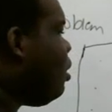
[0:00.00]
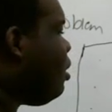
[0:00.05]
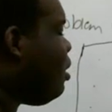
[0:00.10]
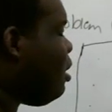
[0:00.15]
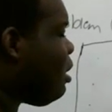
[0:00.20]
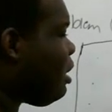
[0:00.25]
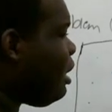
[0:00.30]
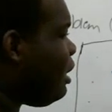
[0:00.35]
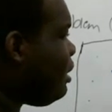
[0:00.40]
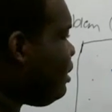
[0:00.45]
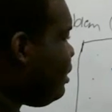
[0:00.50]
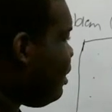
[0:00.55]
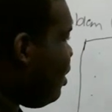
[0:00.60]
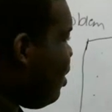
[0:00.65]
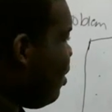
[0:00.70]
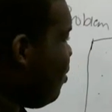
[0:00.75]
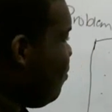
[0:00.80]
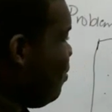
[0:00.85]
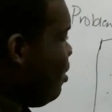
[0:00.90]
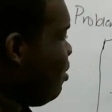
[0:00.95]
Okay,
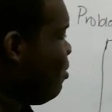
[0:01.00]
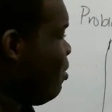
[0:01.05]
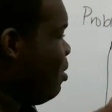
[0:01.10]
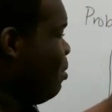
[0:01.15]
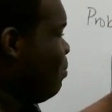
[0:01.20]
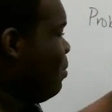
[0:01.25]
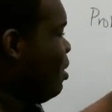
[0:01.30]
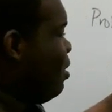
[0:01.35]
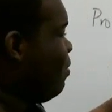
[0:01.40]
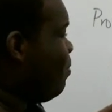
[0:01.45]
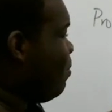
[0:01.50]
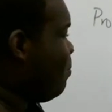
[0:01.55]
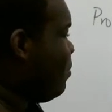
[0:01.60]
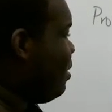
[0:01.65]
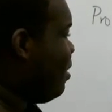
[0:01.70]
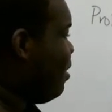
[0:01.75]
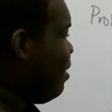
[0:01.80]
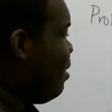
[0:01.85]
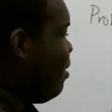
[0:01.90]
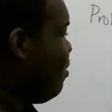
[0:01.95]
so we don't want to move from
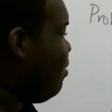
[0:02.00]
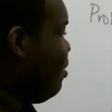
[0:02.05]
here.